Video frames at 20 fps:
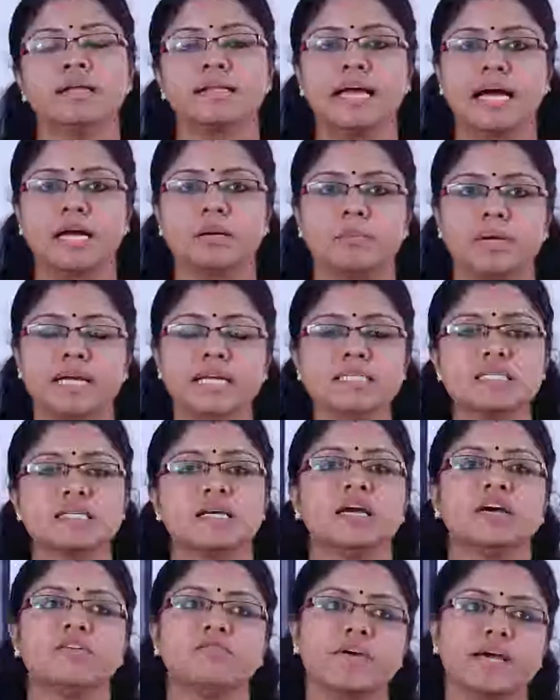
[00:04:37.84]
That means
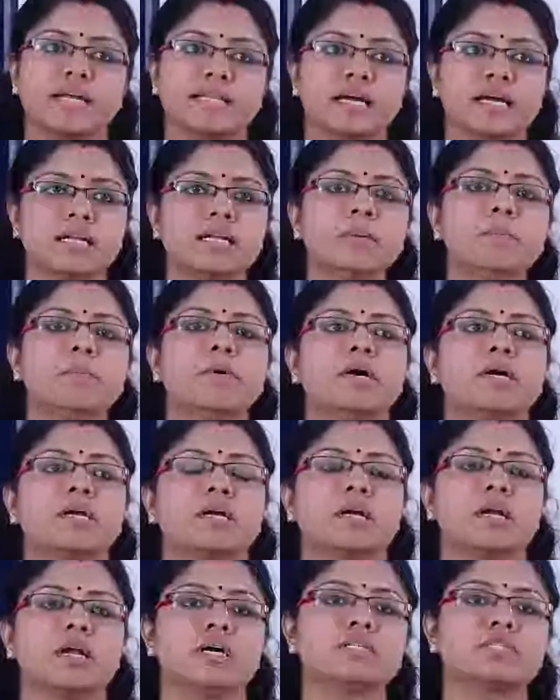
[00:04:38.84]
whether the
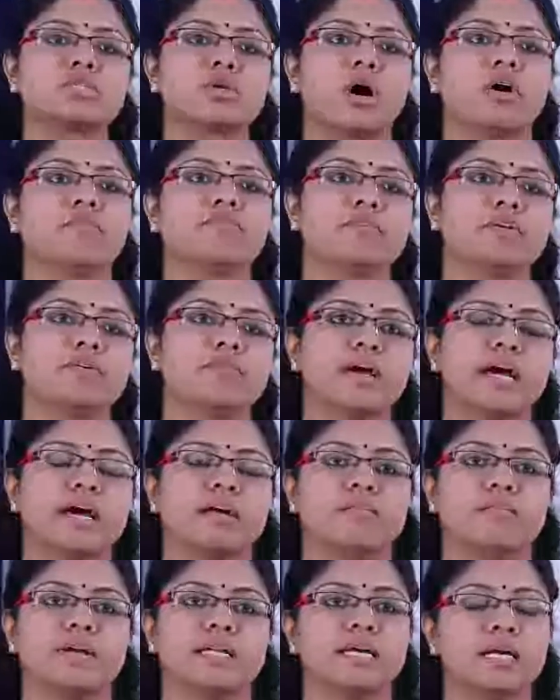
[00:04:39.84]
particular
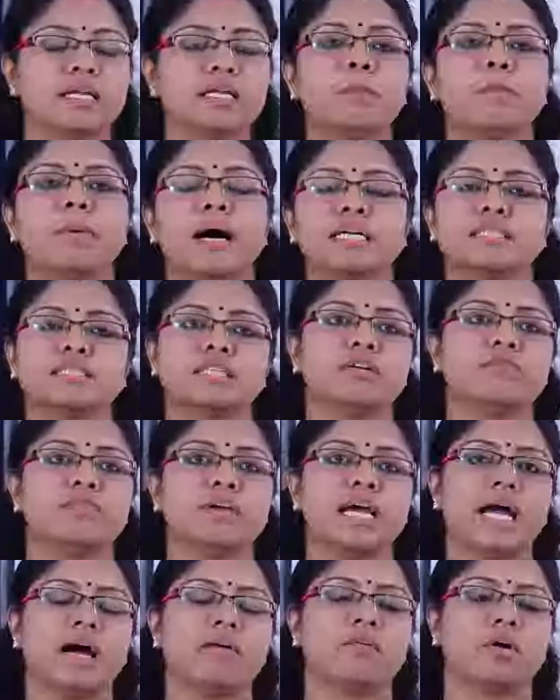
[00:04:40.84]
software, whether the budget
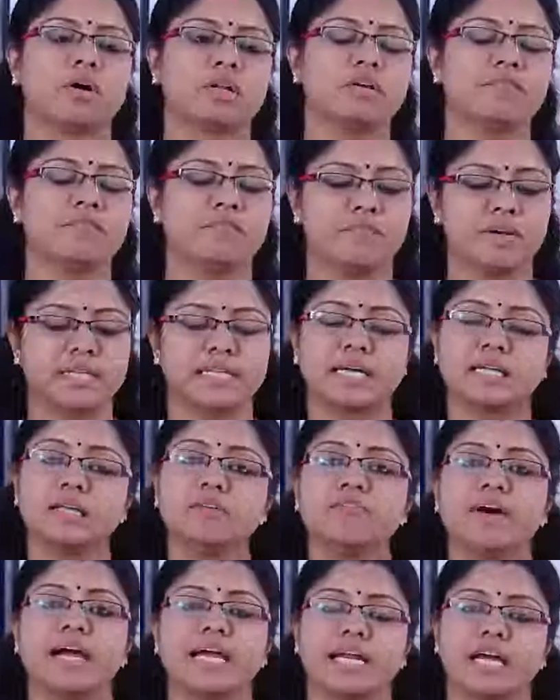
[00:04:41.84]
we have, or whether
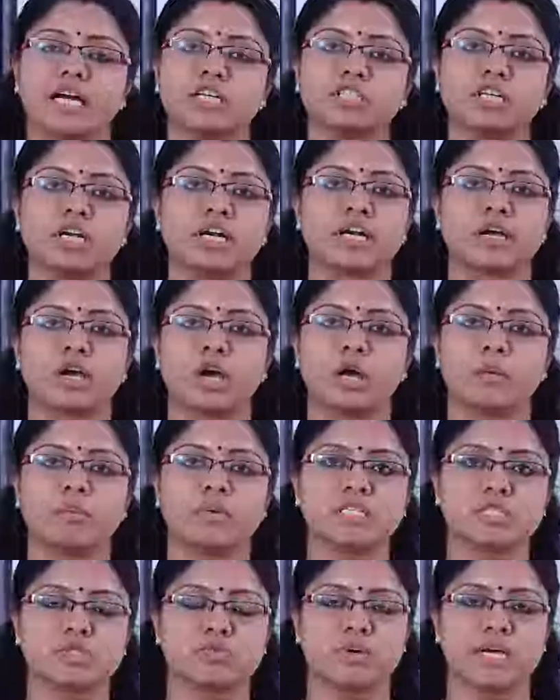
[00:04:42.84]
the financial
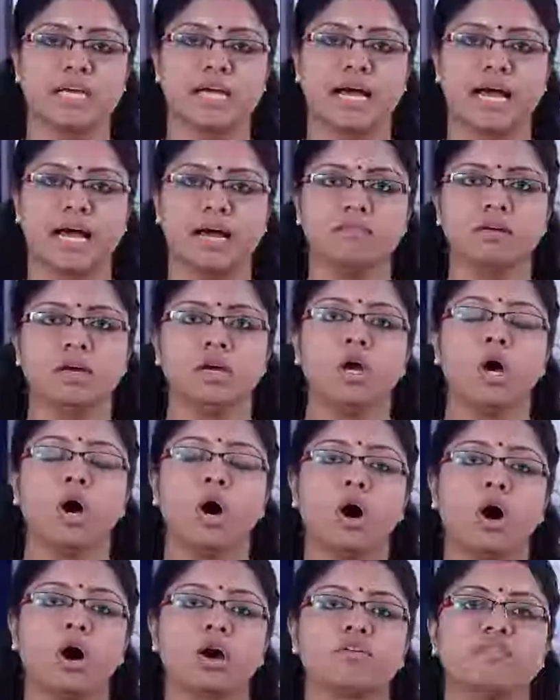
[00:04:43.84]
requirements we have,
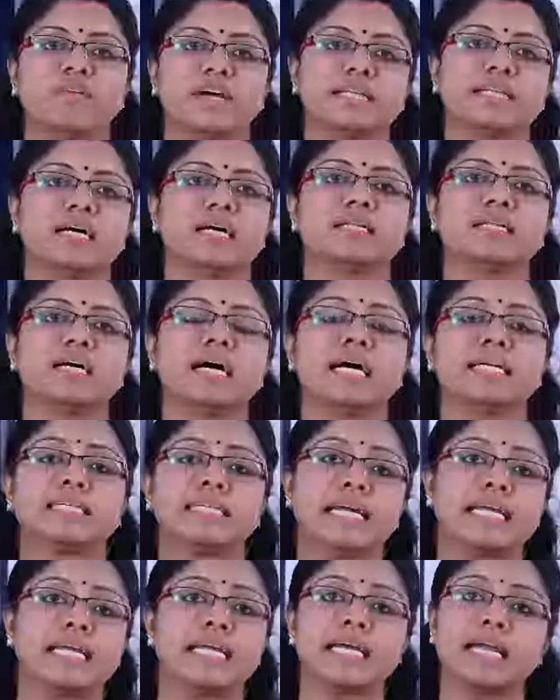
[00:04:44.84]
or whether the
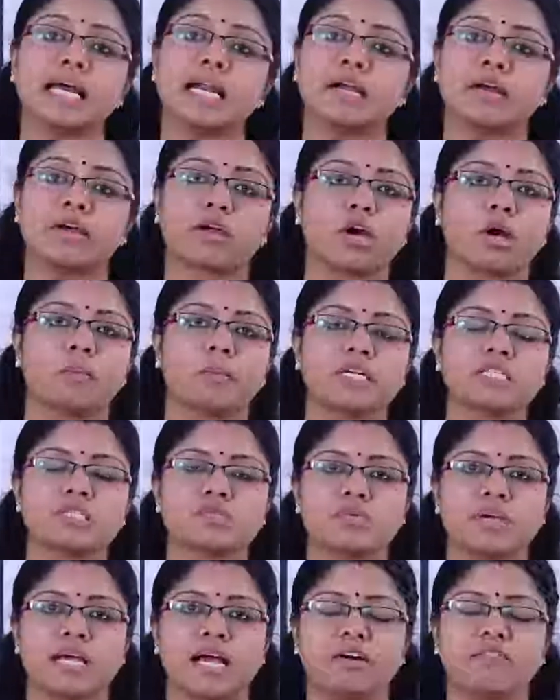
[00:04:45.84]
technical
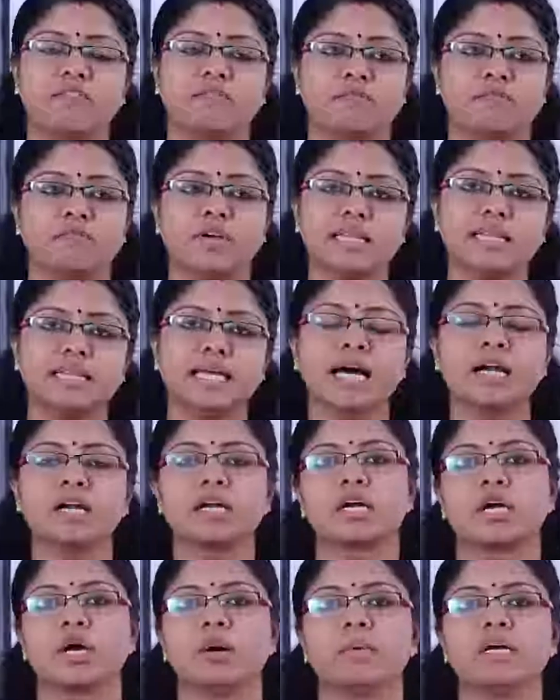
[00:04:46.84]
requirements we have, with the
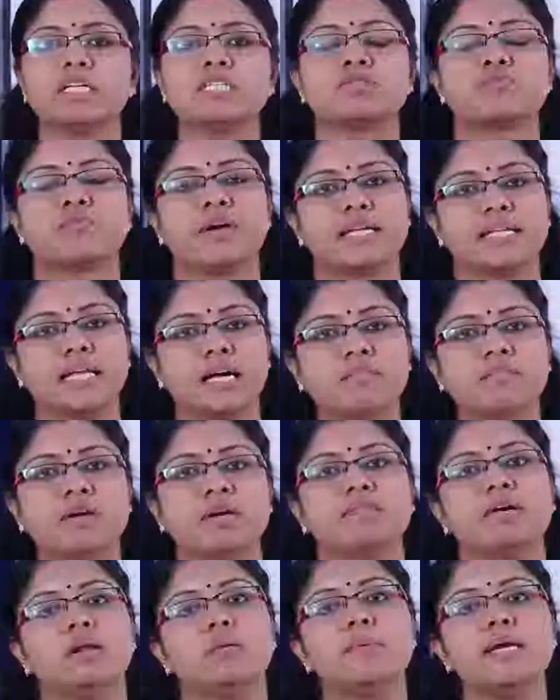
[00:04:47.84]
requirements whether
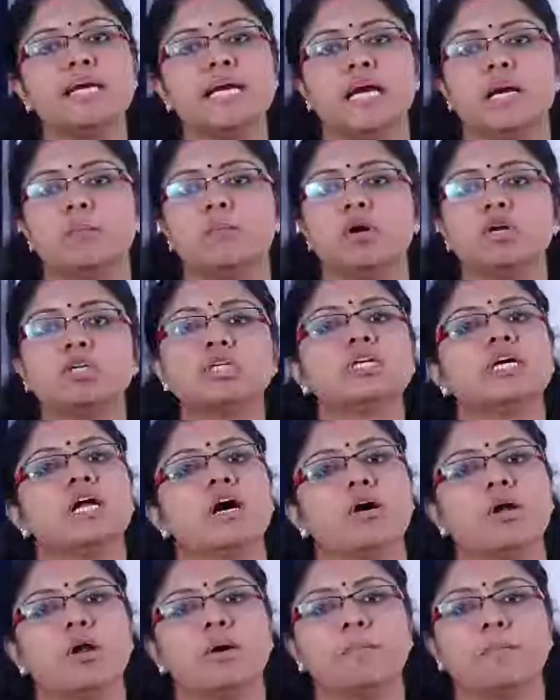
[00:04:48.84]
we will be able to
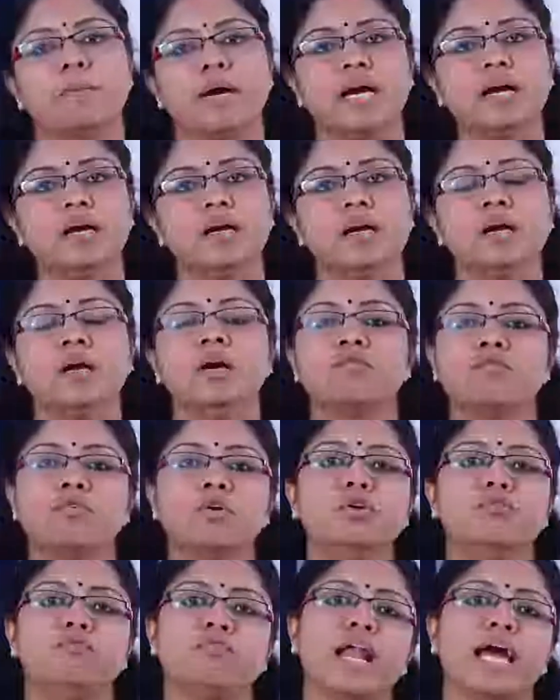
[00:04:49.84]
develop a
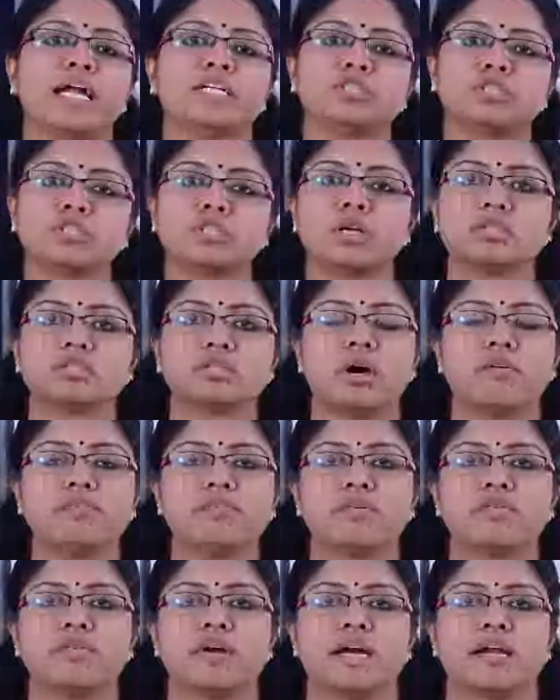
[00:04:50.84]
full-fledged
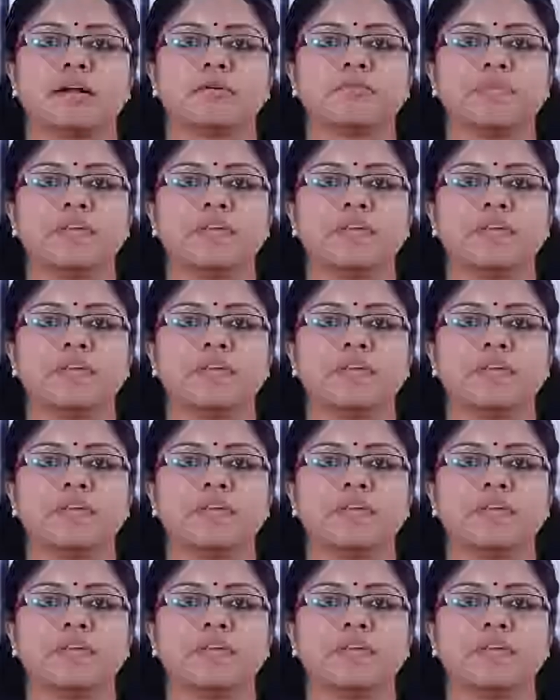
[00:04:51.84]
software.